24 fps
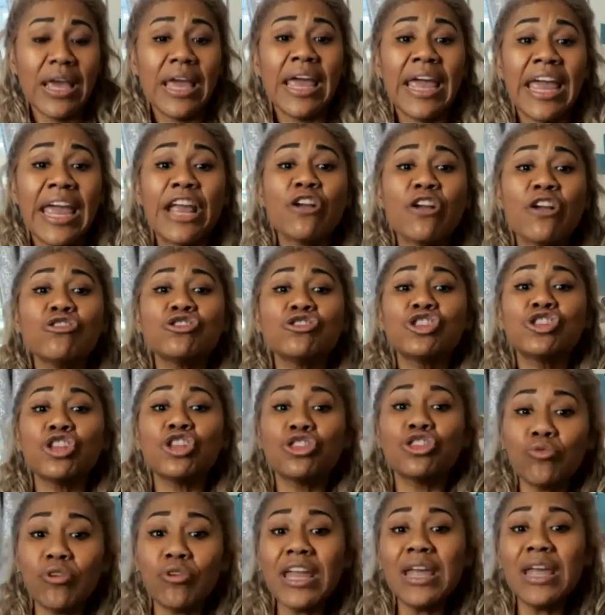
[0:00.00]
Here's the
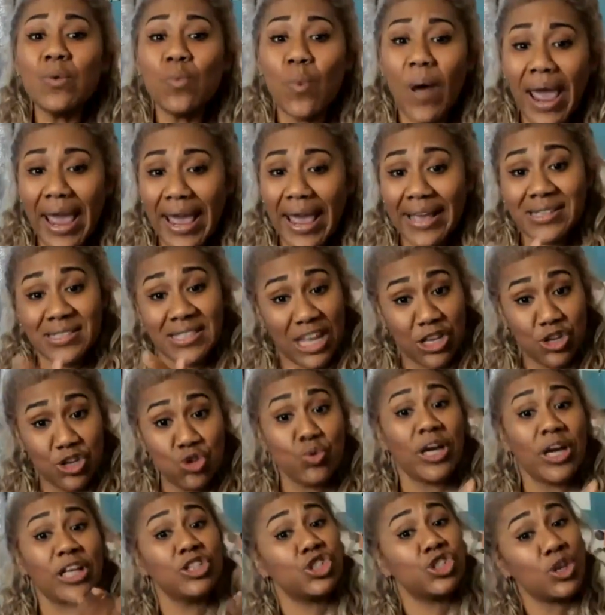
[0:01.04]
3 ways that you
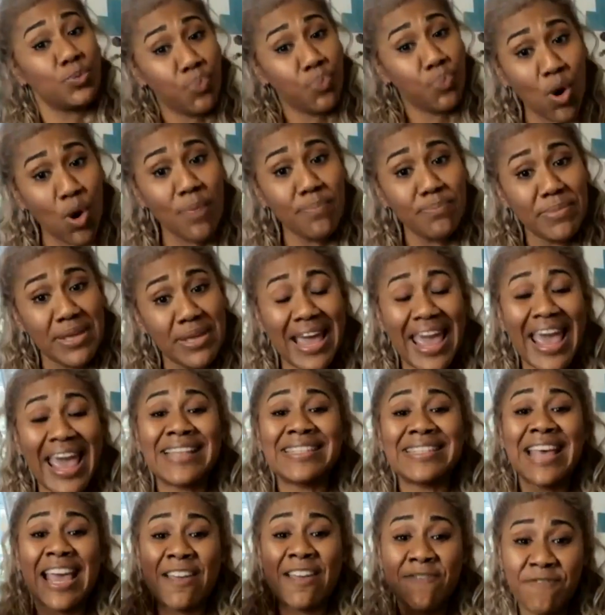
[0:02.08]
can support me as
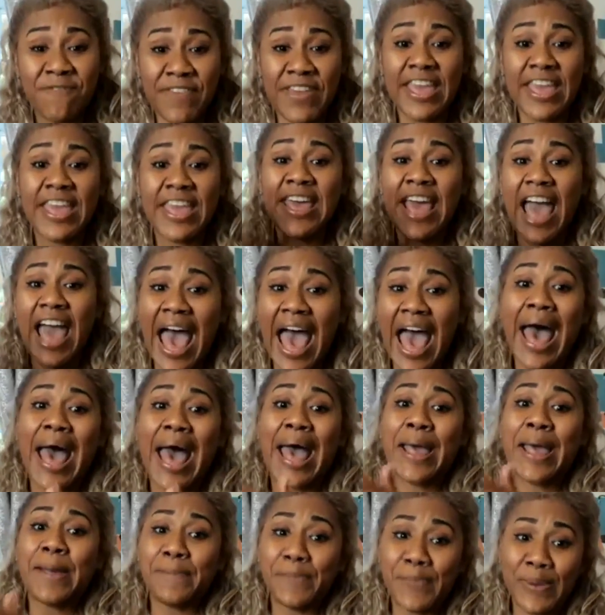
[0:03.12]
a
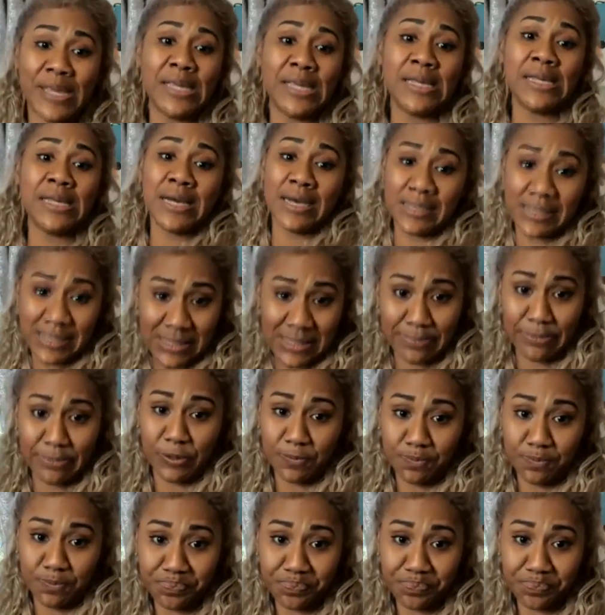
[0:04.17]
VIP customer,